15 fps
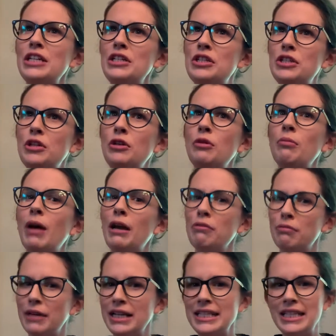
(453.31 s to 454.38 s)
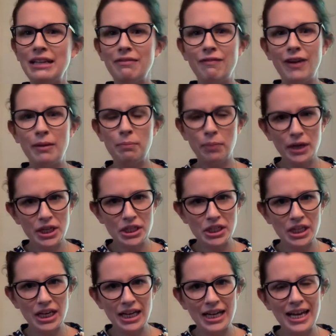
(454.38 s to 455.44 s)
to my raising
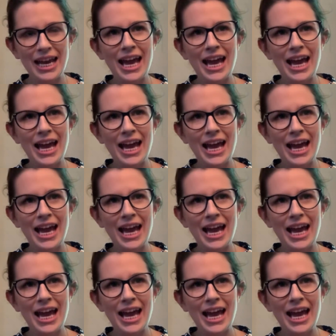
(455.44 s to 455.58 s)
vibration.